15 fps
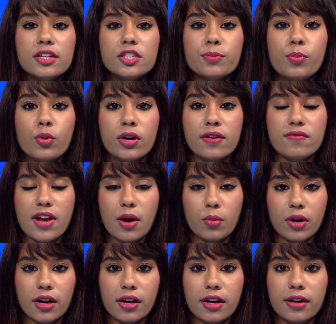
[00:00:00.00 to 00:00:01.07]
a supportive
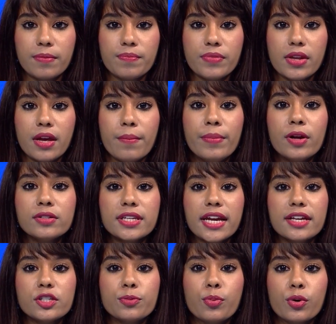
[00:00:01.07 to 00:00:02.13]
network. Building
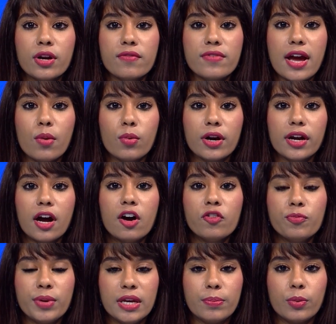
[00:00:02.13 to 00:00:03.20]
a supportive network
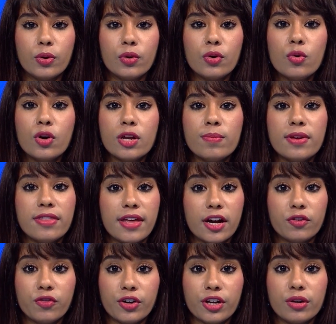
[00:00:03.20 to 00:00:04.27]
of people who can be there
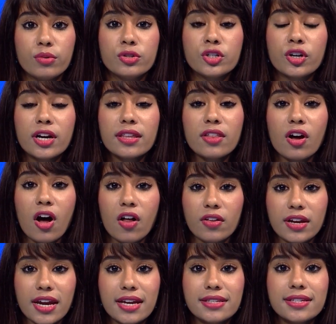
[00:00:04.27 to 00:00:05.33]
for you during the
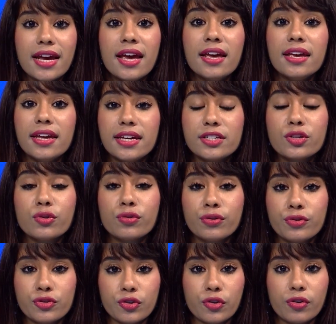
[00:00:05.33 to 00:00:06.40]
holidays is
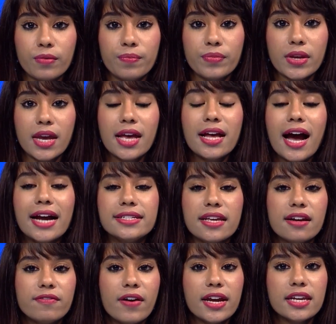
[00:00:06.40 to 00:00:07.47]
crucial.
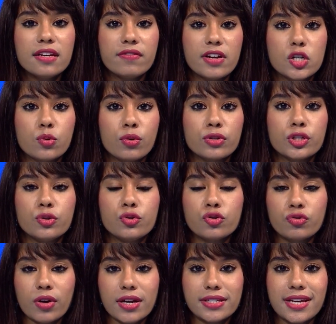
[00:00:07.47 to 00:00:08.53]
Identify individuals you
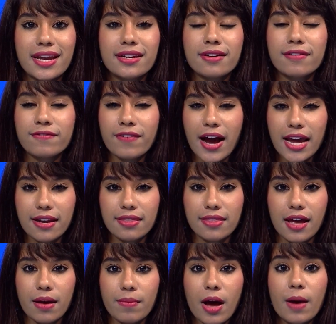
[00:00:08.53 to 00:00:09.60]
trust and confide in them